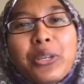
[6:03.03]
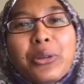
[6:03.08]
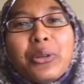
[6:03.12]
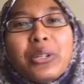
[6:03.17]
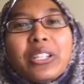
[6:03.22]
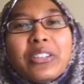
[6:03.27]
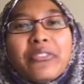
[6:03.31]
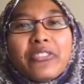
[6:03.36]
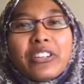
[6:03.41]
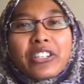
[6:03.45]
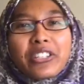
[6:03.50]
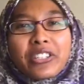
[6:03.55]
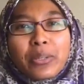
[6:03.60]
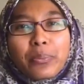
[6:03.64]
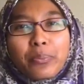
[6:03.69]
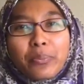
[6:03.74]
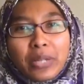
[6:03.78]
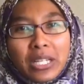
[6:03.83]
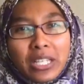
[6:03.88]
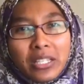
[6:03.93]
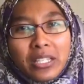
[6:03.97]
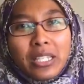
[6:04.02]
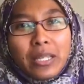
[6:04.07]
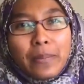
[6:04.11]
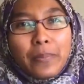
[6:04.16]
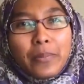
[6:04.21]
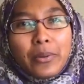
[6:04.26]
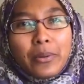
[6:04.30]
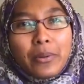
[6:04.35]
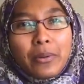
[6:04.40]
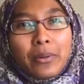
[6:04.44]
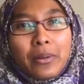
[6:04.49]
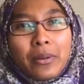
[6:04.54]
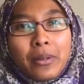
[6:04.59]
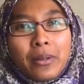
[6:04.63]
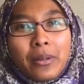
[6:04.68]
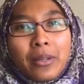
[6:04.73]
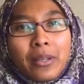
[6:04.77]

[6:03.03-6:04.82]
universal principle?